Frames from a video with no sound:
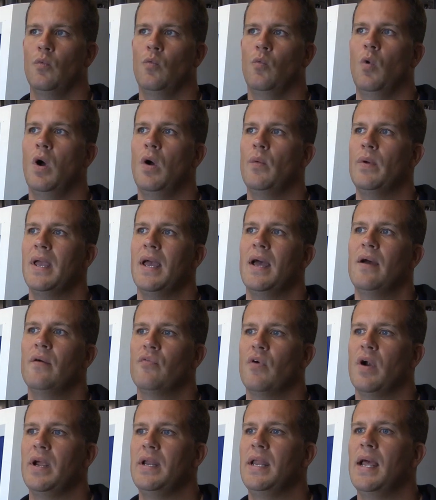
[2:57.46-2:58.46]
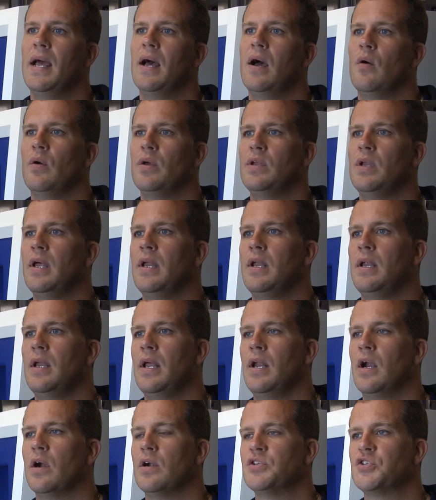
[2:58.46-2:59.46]
What we have right now
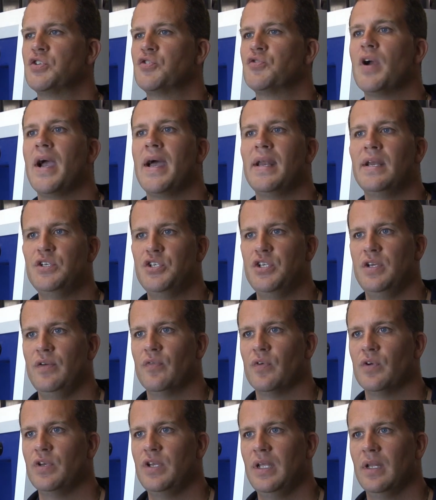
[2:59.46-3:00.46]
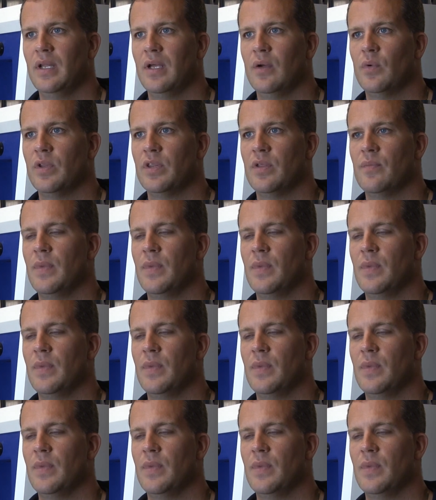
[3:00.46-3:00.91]
in our strategy for dealing with the